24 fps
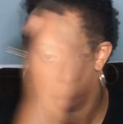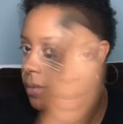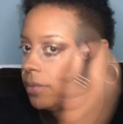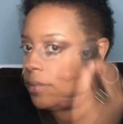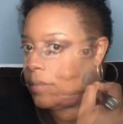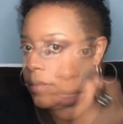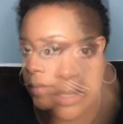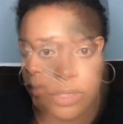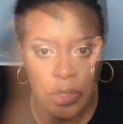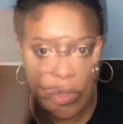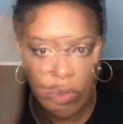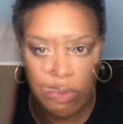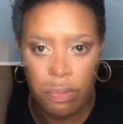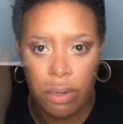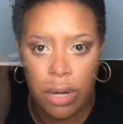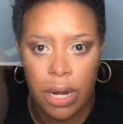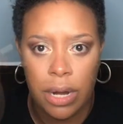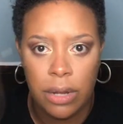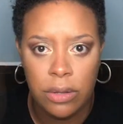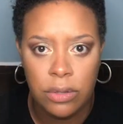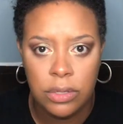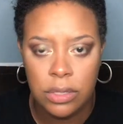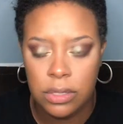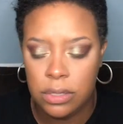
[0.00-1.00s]
Let's do
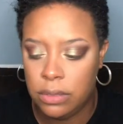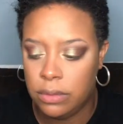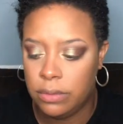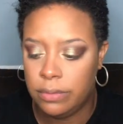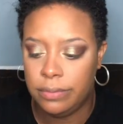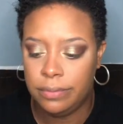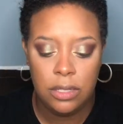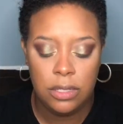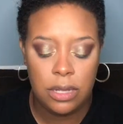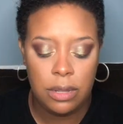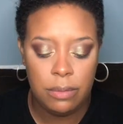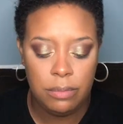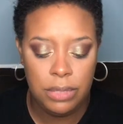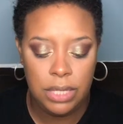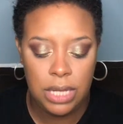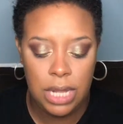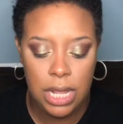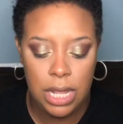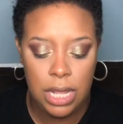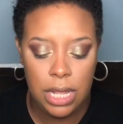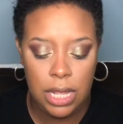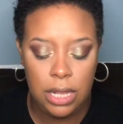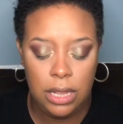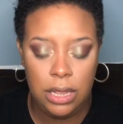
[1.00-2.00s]
brows. So I'm
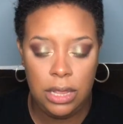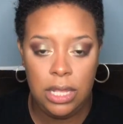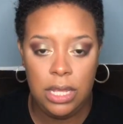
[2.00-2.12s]
taking